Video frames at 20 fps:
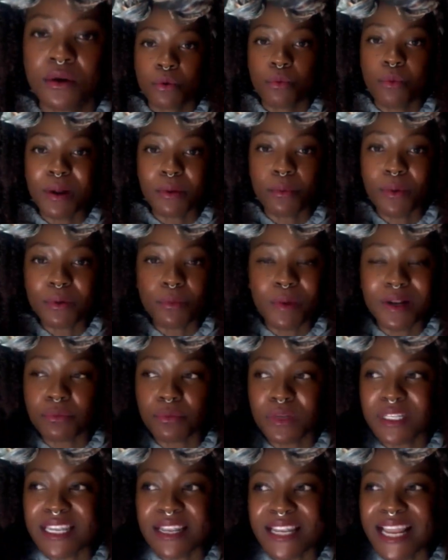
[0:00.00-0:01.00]

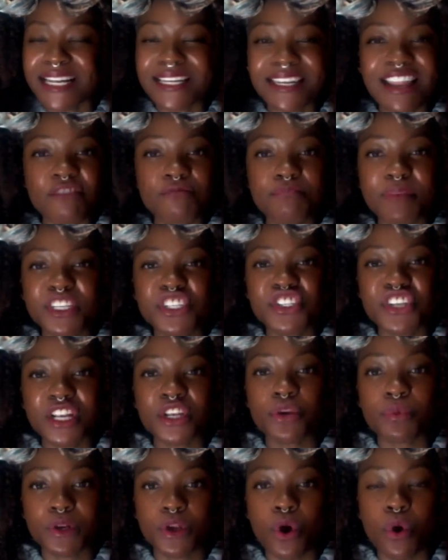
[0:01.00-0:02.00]
let love be
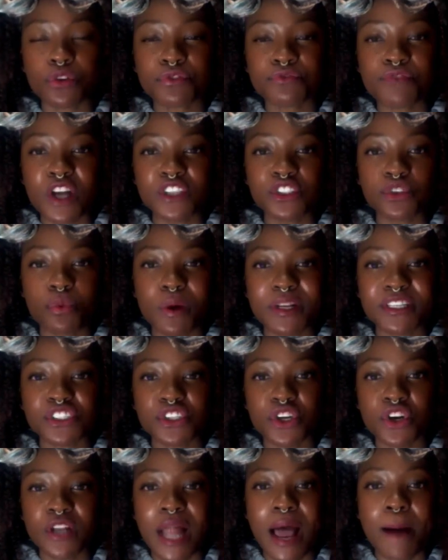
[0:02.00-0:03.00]
genuine, hold fast to what
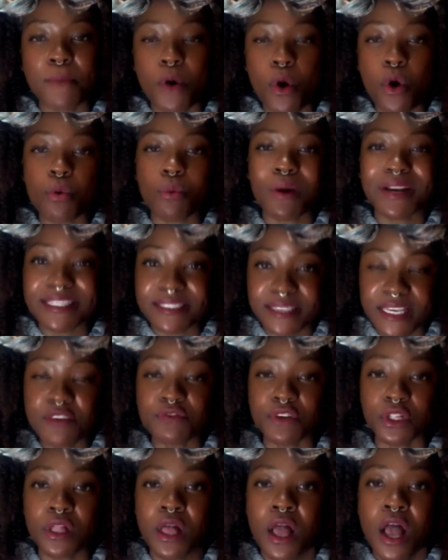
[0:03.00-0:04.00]
is good, abhor what is
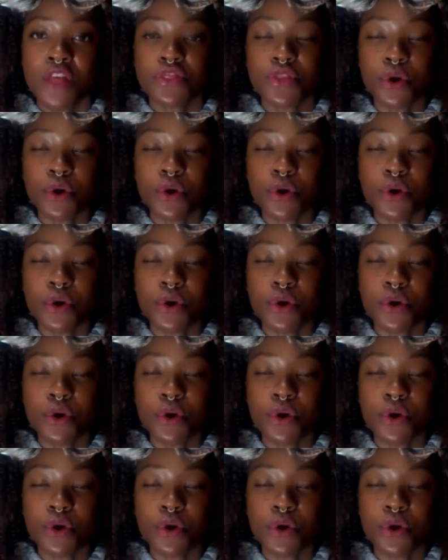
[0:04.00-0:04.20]
evil.